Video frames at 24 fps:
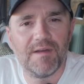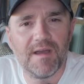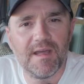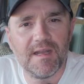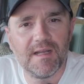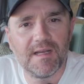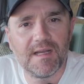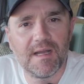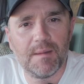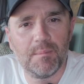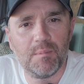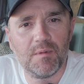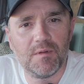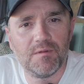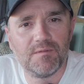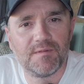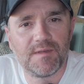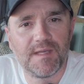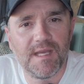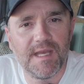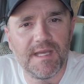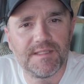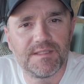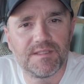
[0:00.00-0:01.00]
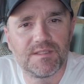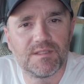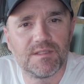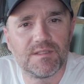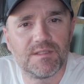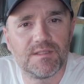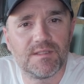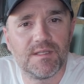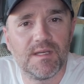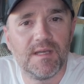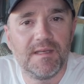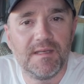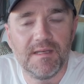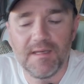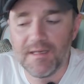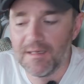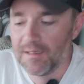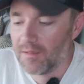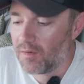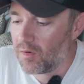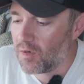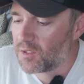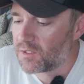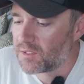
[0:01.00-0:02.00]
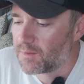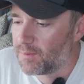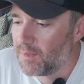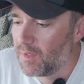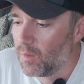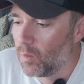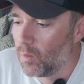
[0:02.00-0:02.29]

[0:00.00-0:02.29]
had a couple of guests here ask me